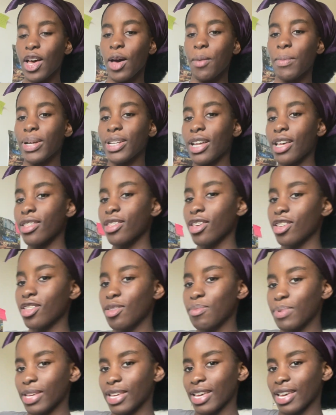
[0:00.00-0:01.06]
My desk used to
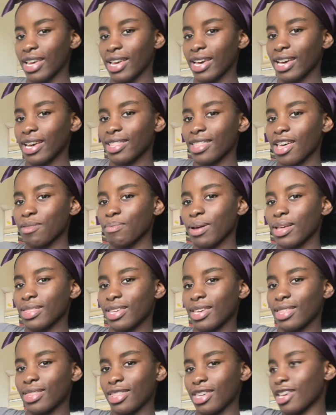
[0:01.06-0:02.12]
be here. That's why
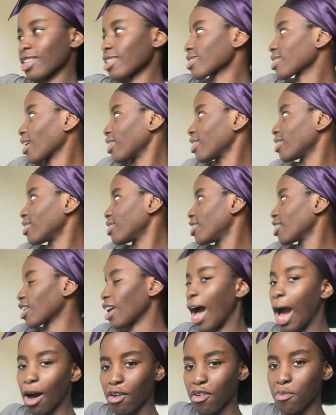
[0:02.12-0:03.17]
these things kind of look
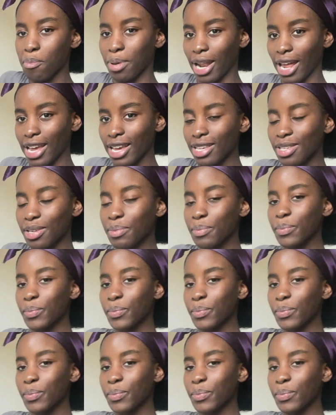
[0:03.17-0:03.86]
out of place.